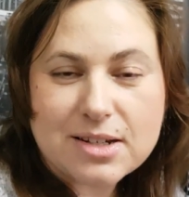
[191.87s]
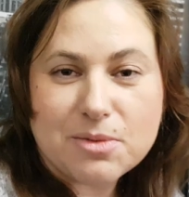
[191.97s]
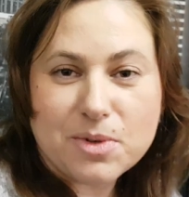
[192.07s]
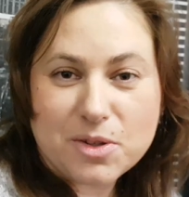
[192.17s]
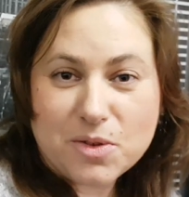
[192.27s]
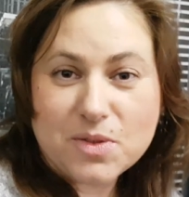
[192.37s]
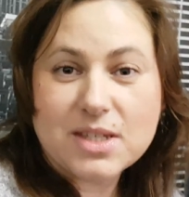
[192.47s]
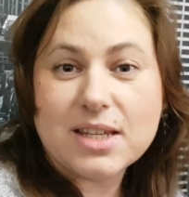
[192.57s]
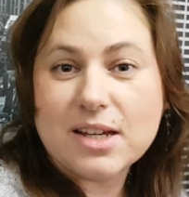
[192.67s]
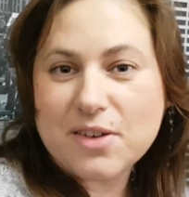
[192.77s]
or what do you
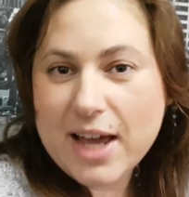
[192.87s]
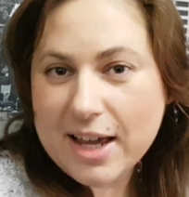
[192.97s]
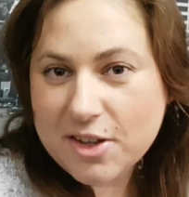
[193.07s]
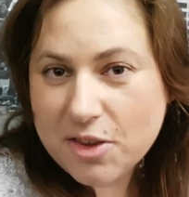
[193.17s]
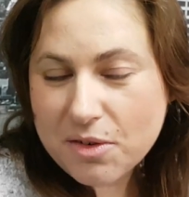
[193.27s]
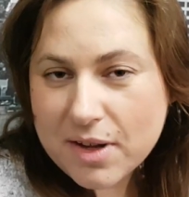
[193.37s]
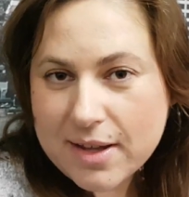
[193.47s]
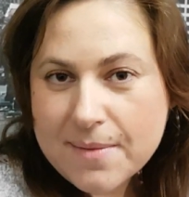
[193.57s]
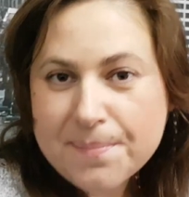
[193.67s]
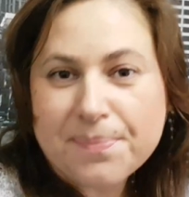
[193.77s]
see on h3?